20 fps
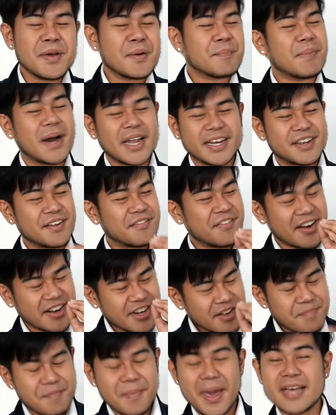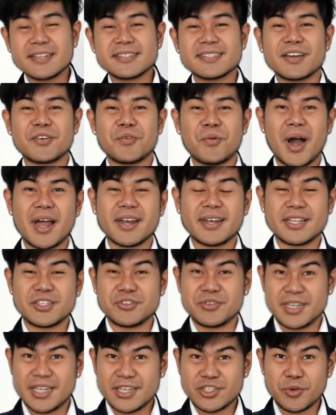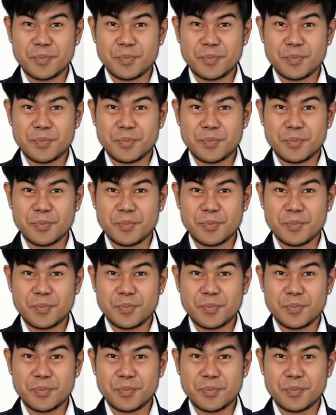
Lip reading: But the very basic one that you need